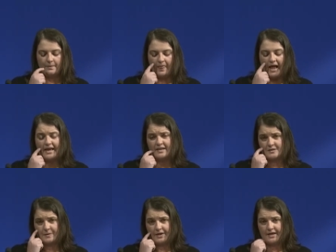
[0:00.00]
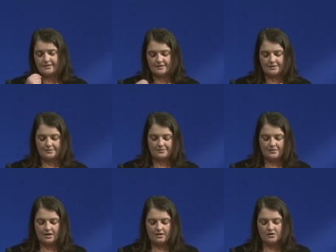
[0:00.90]
I had experienced.
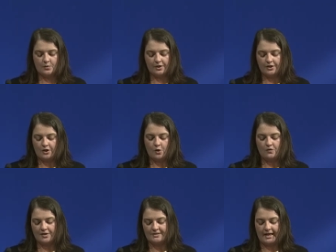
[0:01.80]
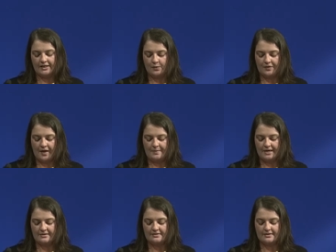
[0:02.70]
So we're going to go over exactly what that
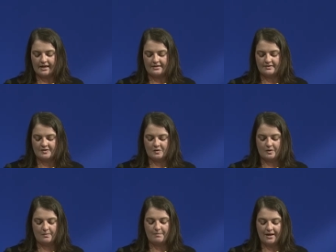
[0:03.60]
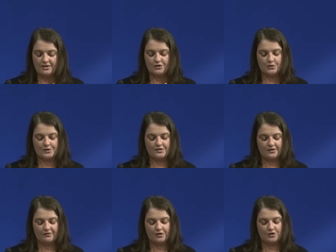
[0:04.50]
means, as this has been a major source of
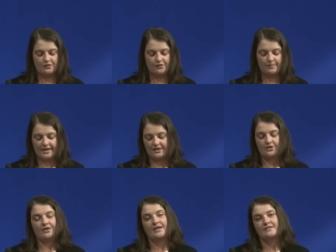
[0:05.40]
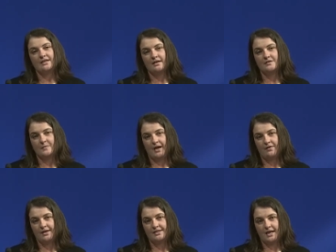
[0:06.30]
confusion for many curious and
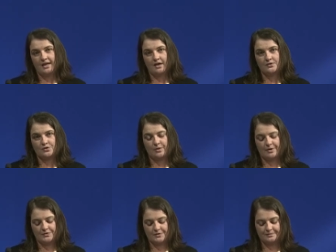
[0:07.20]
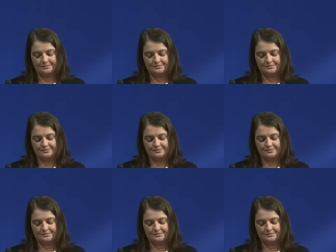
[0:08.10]
aspiring tiny house dreamers.